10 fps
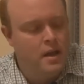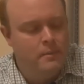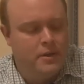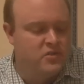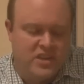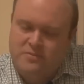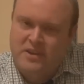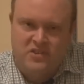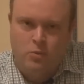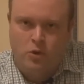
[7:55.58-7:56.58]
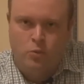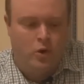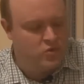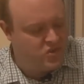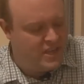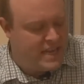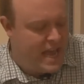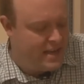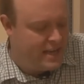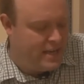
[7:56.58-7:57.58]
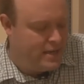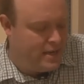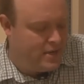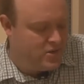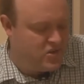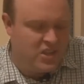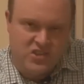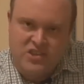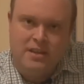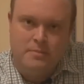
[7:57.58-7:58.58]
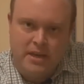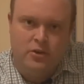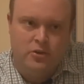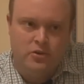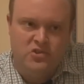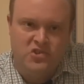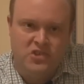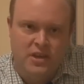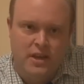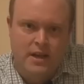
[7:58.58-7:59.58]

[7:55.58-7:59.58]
Because that's basically what it was. It had a 16 megahertz,